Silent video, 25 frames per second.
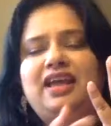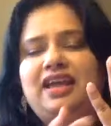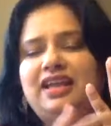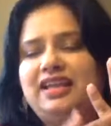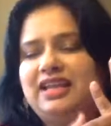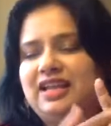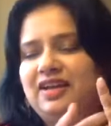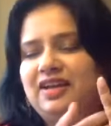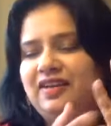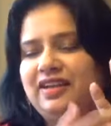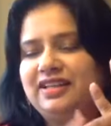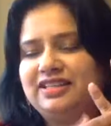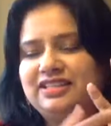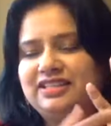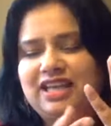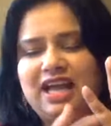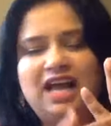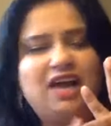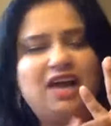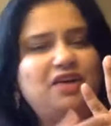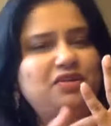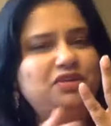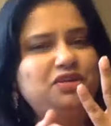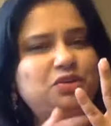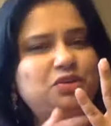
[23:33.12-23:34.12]
now let's
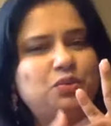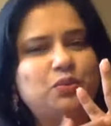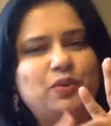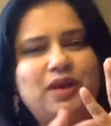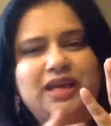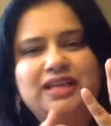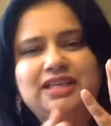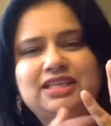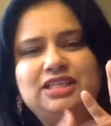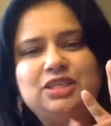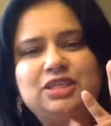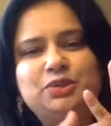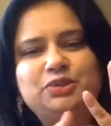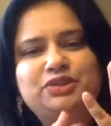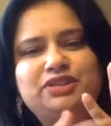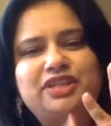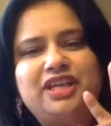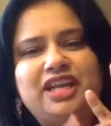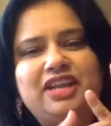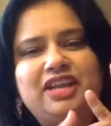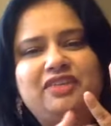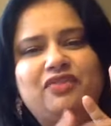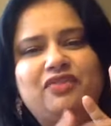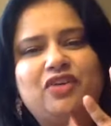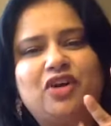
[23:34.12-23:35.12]
count. 1, 2,
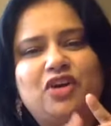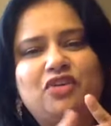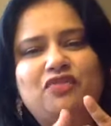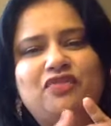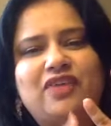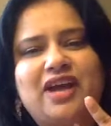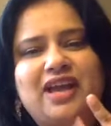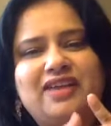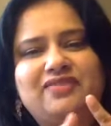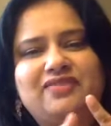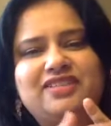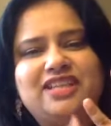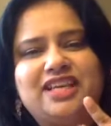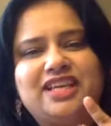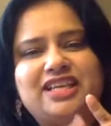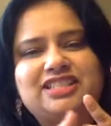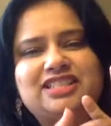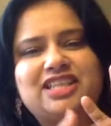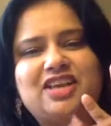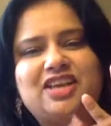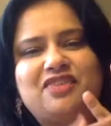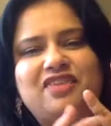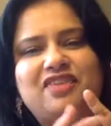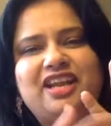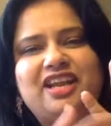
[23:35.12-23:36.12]
3, 4, 5, 6,
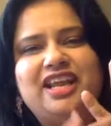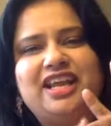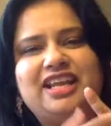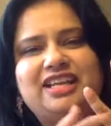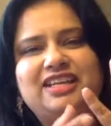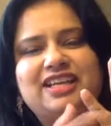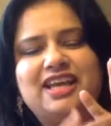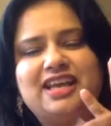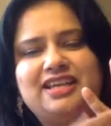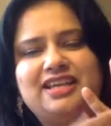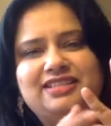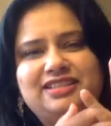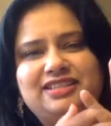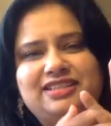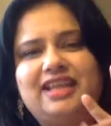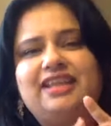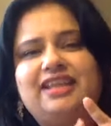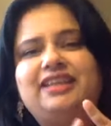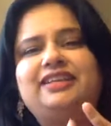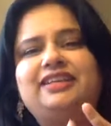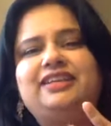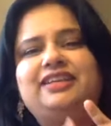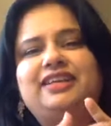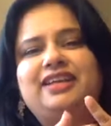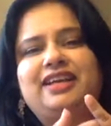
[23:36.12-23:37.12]
7, 8, 9, 10.
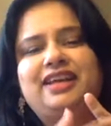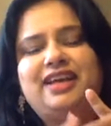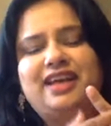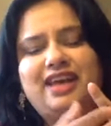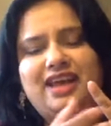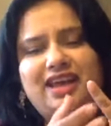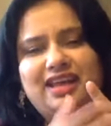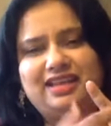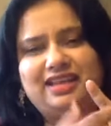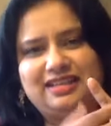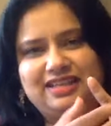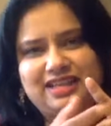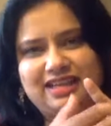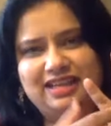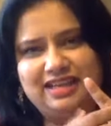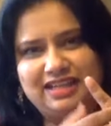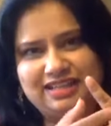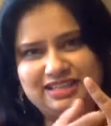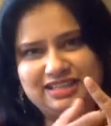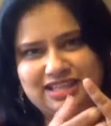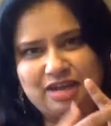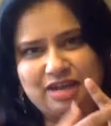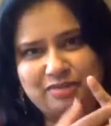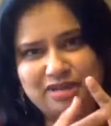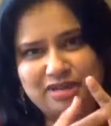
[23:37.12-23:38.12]
And then
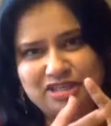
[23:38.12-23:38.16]
let's hum a